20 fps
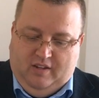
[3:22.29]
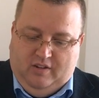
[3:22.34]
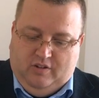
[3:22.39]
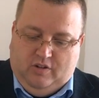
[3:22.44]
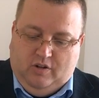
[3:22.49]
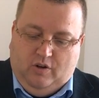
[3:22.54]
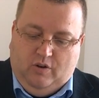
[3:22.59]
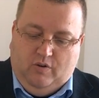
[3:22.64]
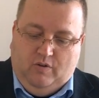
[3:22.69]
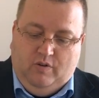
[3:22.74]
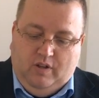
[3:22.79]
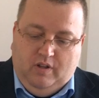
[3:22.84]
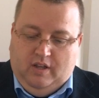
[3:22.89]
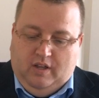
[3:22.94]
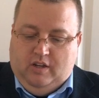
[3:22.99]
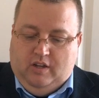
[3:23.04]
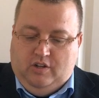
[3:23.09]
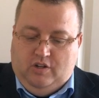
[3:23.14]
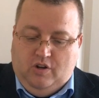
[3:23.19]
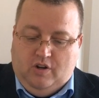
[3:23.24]
So
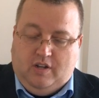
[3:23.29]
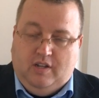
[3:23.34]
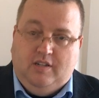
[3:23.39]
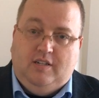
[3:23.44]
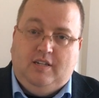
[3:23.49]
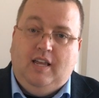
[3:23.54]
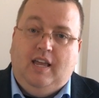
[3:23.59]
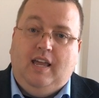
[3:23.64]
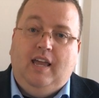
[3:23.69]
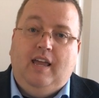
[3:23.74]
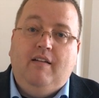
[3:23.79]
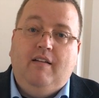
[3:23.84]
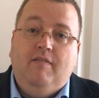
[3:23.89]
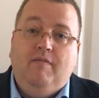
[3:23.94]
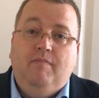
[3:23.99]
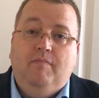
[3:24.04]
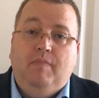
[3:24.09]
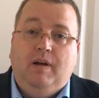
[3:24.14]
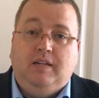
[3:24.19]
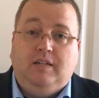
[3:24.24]
as you can see,
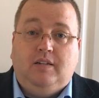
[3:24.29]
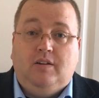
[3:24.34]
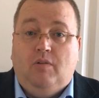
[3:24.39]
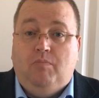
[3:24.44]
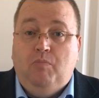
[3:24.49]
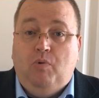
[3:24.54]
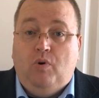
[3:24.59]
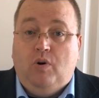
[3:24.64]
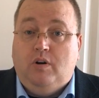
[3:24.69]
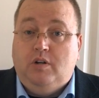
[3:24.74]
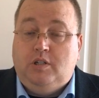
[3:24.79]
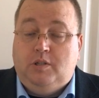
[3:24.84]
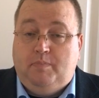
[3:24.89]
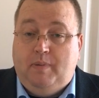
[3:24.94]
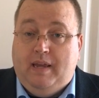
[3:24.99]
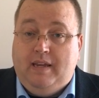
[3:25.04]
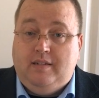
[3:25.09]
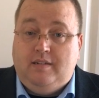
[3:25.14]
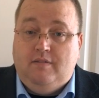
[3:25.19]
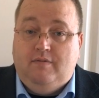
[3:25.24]
much more
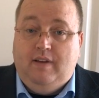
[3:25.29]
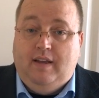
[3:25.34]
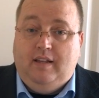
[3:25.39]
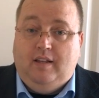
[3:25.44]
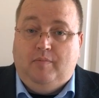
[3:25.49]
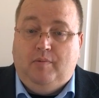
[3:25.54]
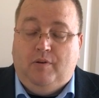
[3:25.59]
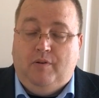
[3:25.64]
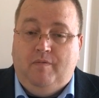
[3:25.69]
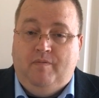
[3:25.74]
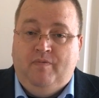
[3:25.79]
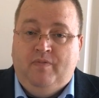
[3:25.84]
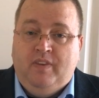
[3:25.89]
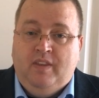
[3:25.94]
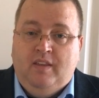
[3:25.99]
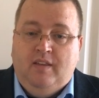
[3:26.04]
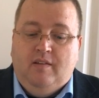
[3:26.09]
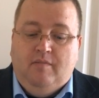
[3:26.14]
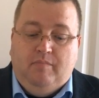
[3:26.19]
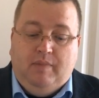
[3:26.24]
space available
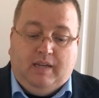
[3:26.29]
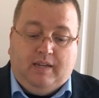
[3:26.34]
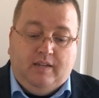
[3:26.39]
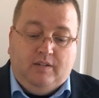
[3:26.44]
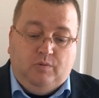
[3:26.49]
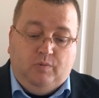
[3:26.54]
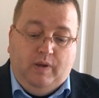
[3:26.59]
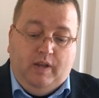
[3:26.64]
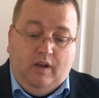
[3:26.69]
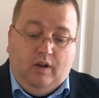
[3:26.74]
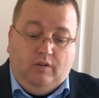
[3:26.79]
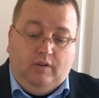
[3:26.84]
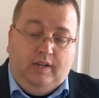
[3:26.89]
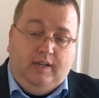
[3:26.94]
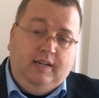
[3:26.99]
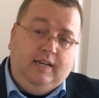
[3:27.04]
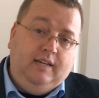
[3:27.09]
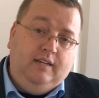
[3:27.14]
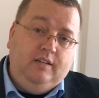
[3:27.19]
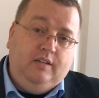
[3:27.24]
because we only
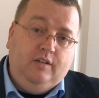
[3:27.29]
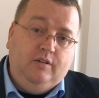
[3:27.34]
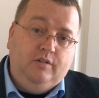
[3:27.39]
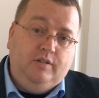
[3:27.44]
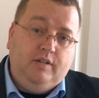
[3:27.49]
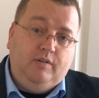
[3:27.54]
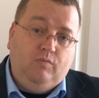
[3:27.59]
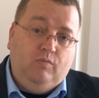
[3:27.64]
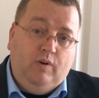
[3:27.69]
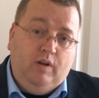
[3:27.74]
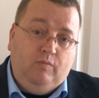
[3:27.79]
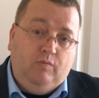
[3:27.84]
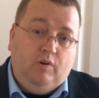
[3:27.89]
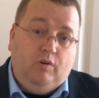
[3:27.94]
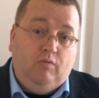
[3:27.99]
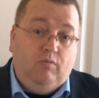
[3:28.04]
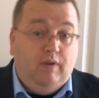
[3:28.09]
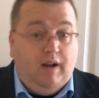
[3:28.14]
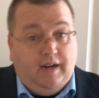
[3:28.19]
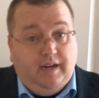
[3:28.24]
need to use it when we're
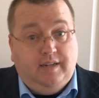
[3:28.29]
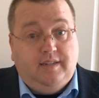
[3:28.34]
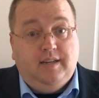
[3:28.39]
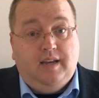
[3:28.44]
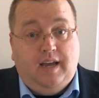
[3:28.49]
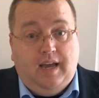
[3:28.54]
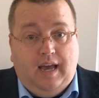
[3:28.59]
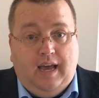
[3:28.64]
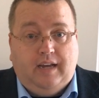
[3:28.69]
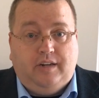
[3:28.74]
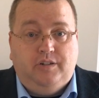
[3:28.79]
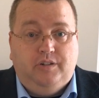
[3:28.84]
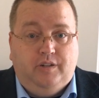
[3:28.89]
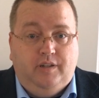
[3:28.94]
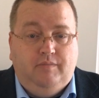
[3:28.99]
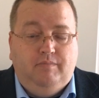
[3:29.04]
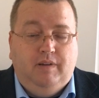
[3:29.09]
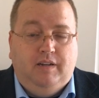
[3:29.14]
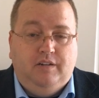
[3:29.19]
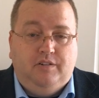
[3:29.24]
ready to actually
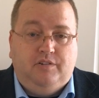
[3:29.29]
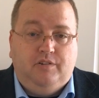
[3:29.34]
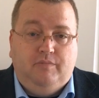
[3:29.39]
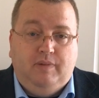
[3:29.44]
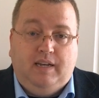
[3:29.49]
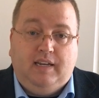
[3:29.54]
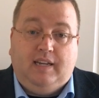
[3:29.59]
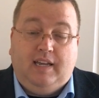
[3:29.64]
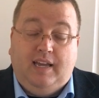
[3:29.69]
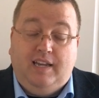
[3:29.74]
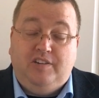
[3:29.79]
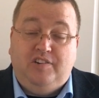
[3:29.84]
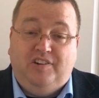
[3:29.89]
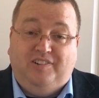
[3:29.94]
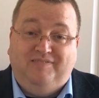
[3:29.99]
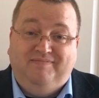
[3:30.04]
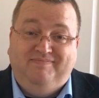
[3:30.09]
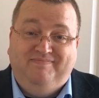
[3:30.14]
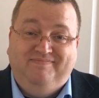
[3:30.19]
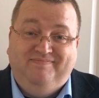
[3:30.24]
administer
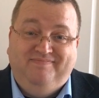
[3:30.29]
medication.